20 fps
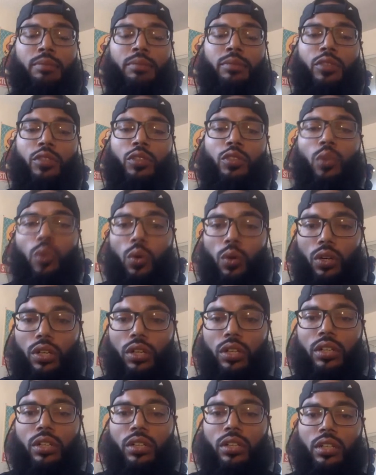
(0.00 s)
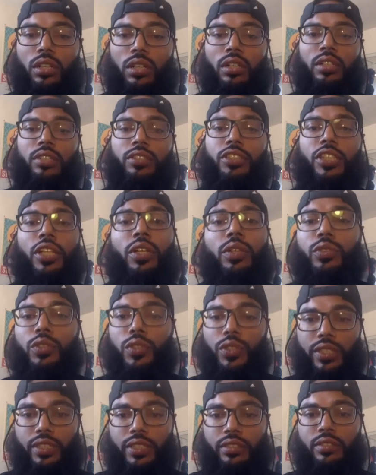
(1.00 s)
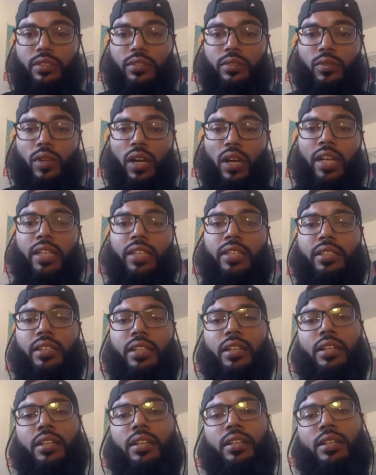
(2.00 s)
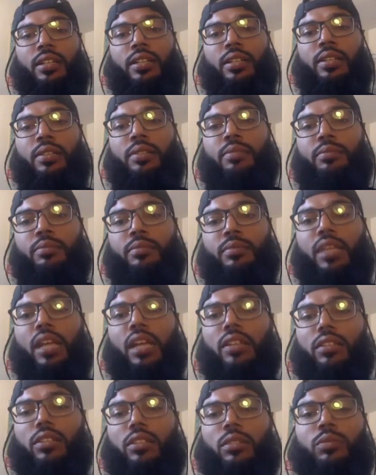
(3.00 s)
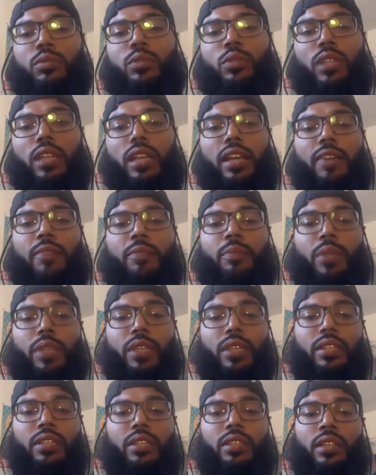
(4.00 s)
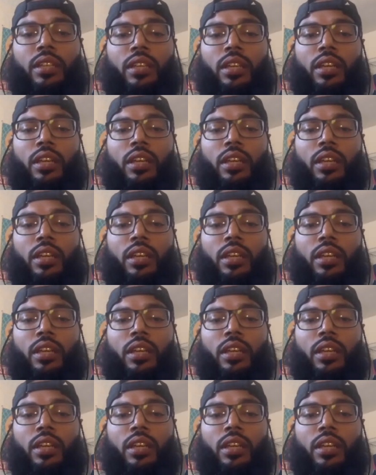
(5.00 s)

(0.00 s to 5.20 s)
your children, right, Dr. Abdullah, have been,